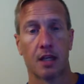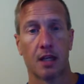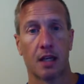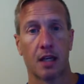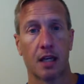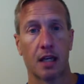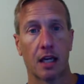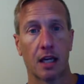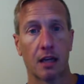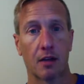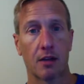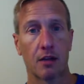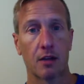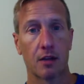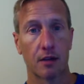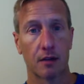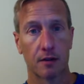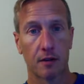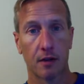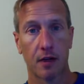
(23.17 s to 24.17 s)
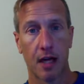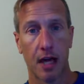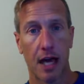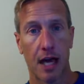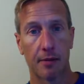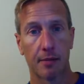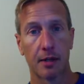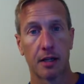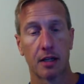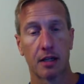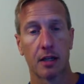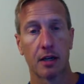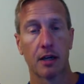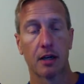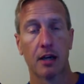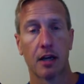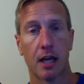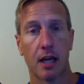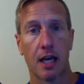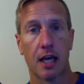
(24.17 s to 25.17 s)
And you can see that happening
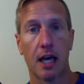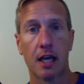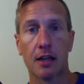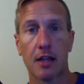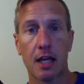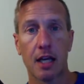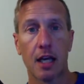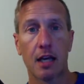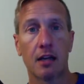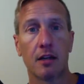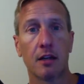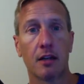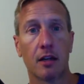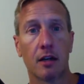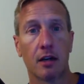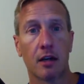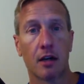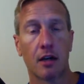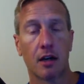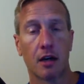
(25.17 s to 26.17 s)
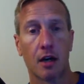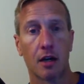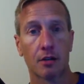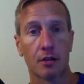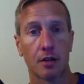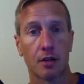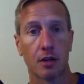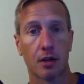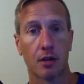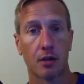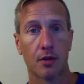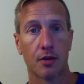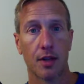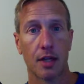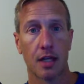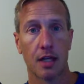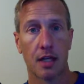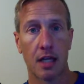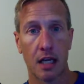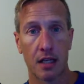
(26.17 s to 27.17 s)
here. And then also,
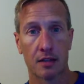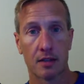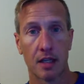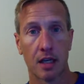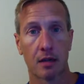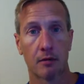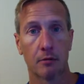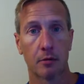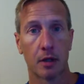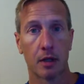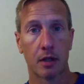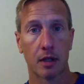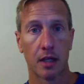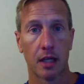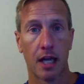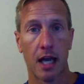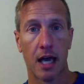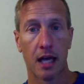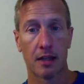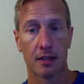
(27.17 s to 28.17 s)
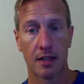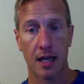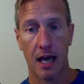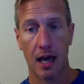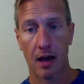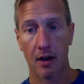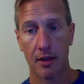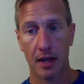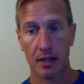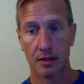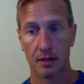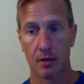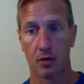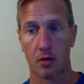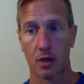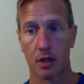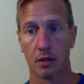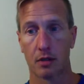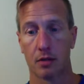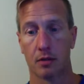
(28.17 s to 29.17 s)
the next thing I'm going to be looking at is how that's
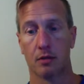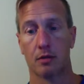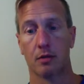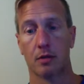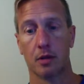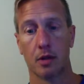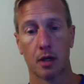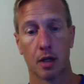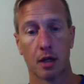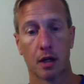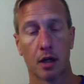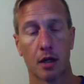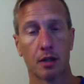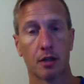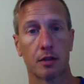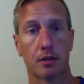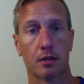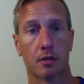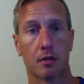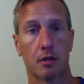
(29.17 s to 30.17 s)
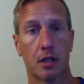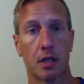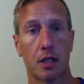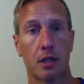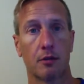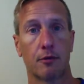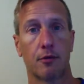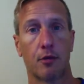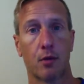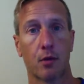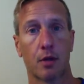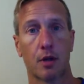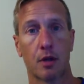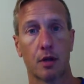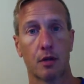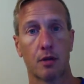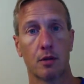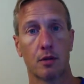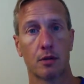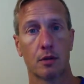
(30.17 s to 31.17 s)
going to look on the screen for the
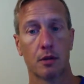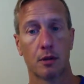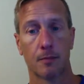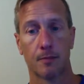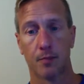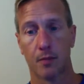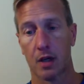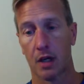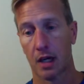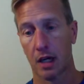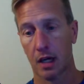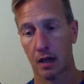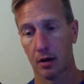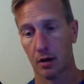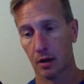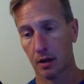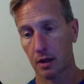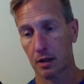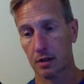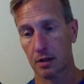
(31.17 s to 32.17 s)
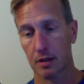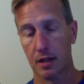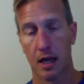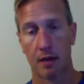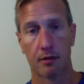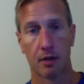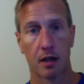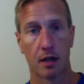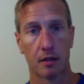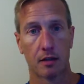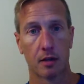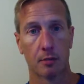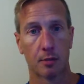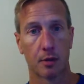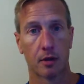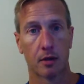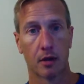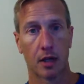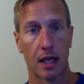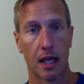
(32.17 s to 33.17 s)
user. I currently just have a
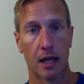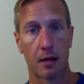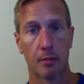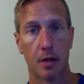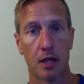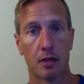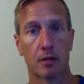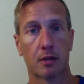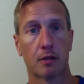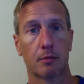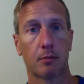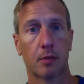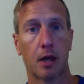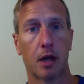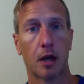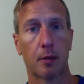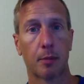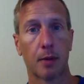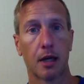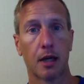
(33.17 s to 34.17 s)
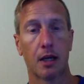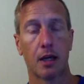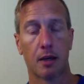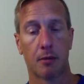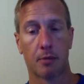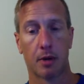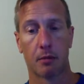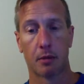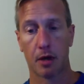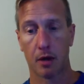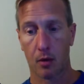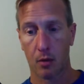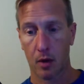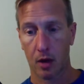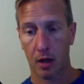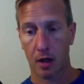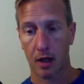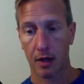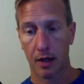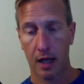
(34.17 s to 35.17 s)
template animation up, but I'm going to
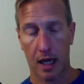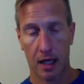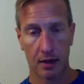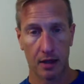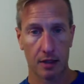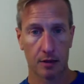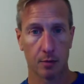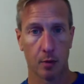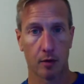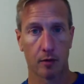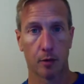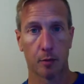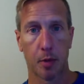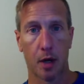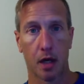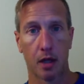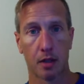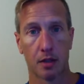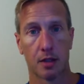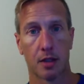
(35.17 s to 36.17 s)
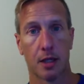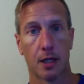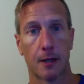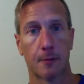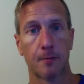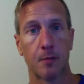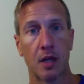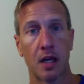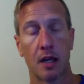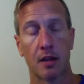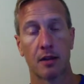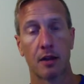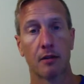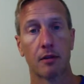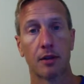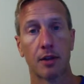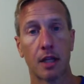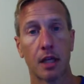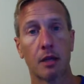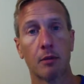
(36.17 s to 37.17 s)
work on that, and that's more of a polished thing. The
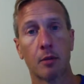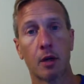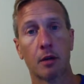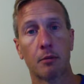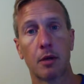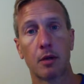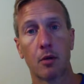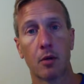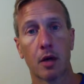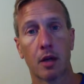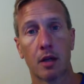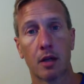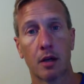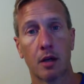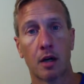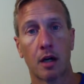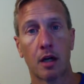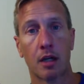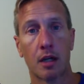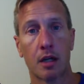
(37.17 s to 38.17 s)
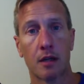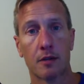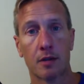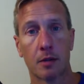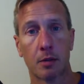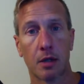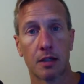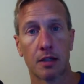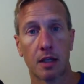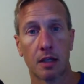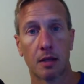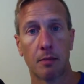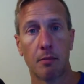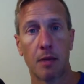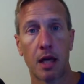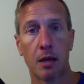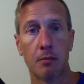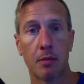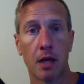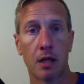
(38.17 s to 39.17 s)
other thing I'm going to be working on is I'm going to take the
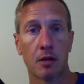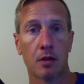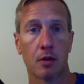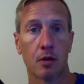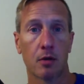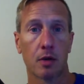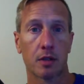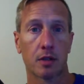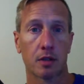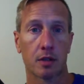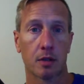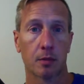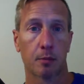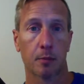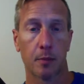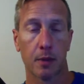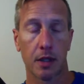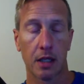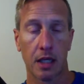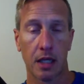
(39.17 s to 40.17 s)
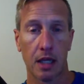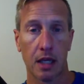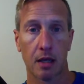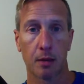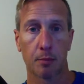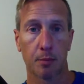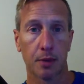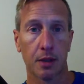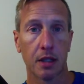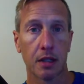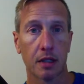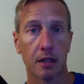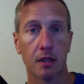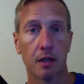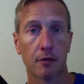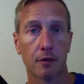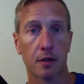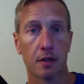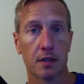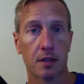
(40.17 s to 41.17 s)
main menu, which is in a completely
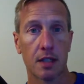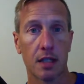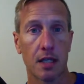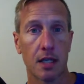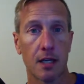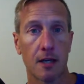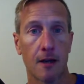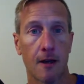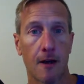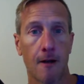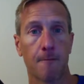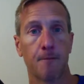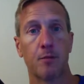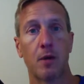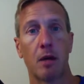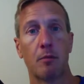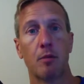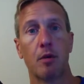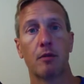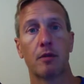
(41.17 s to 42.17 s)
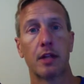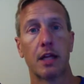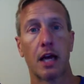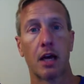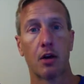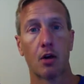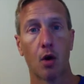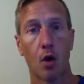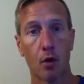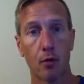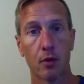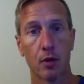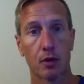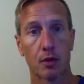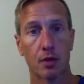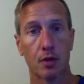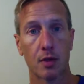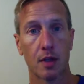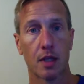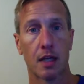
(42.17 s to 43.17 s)
different scene, and moving that over
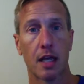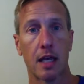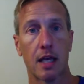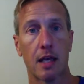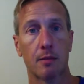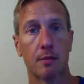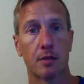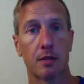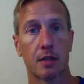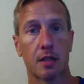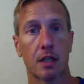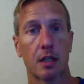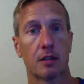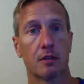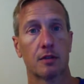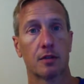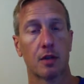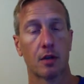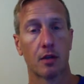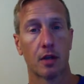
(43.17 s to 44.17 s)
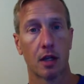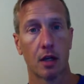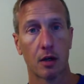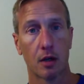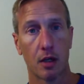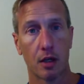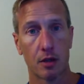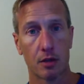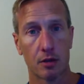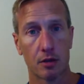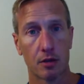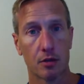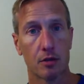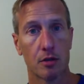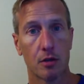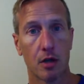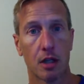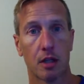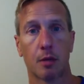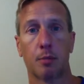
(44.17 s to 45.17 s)
to the game scene so that as soon
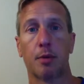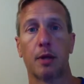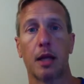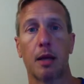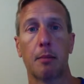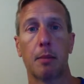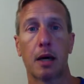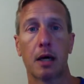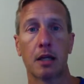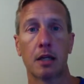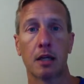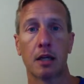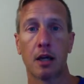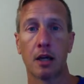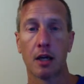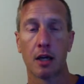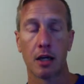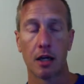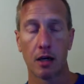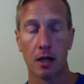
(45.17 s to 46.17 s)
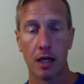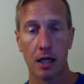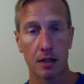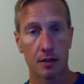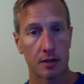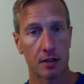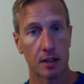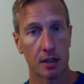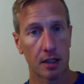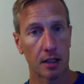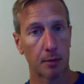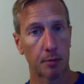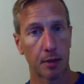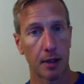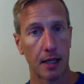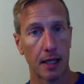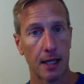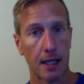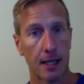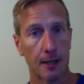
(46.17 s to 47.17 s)
as you hit the play button, you're instantly
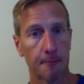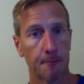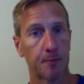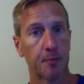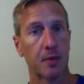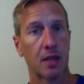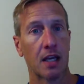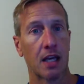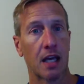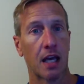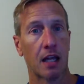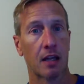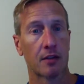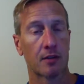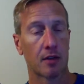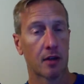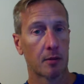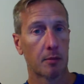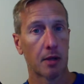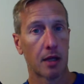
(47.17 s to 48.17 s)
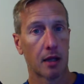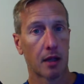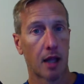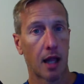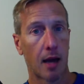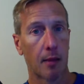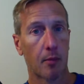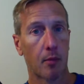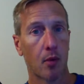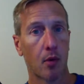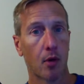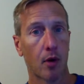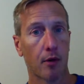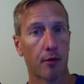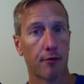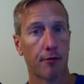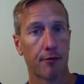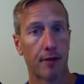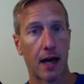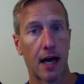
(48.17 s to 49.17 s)
playing, and it's going to be a lot more
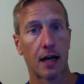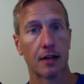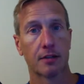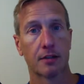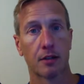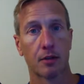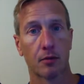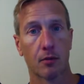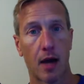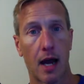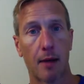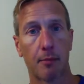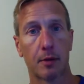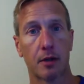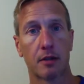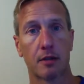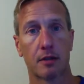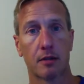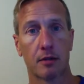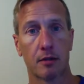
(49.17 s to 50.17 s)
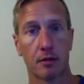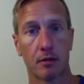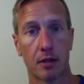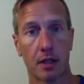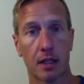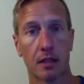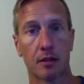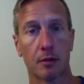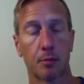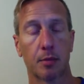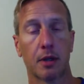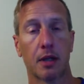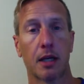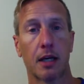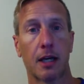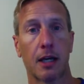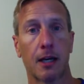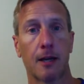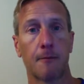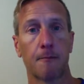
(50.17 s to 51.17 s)
fast and rapid to get to
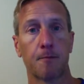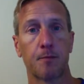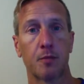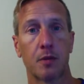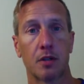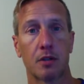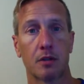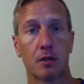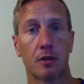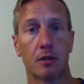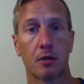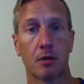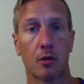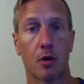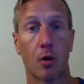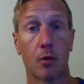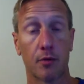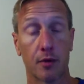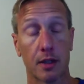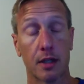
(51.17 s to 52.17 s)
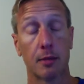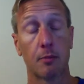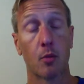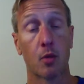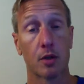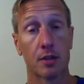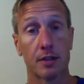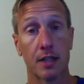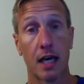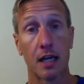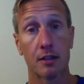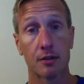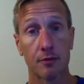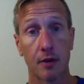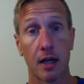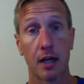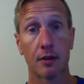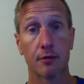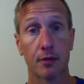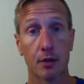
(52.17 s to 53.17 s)
play, so hopefully more
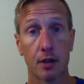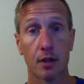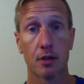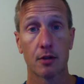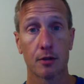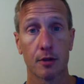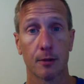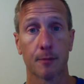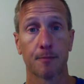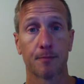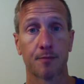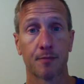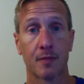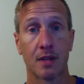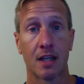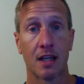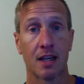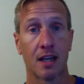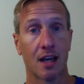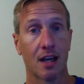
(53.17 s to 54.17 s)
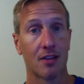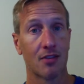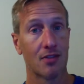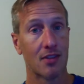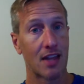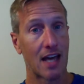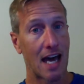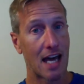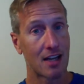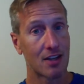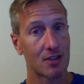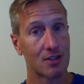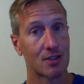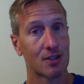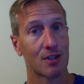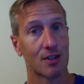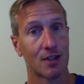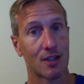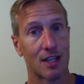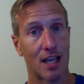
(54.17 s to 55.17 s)
satisfying for the user. And that is
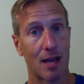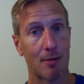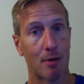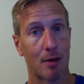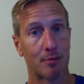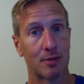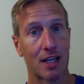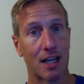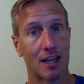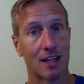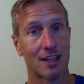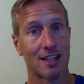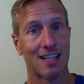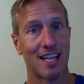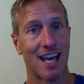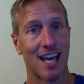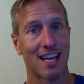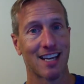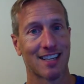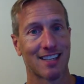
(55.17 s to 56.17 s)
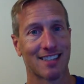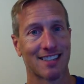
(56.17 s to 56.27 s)
your game update of the day.